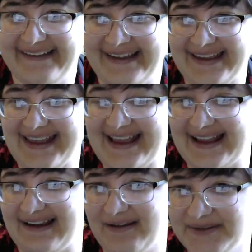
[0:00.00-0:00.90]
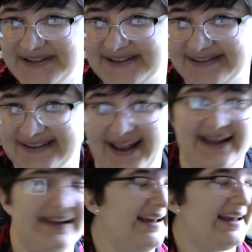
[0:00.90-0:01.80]
Yeah, I always
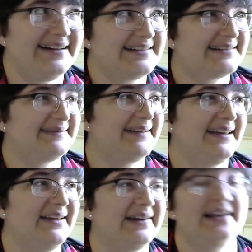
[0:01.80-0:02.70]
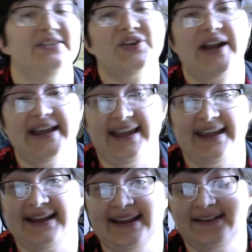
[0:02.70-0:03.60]
like, I just, okay, so I
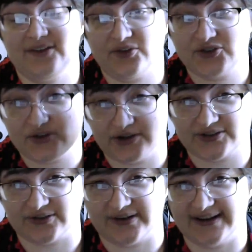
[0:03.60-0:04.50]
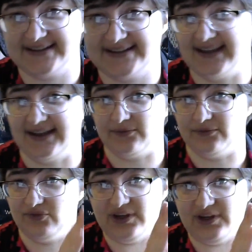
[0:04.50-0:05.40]
can do short stories, like
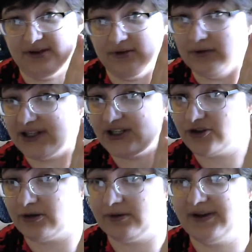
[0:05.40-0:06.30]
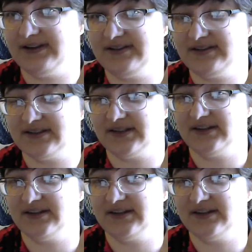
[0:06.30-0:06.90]
really, really short ones,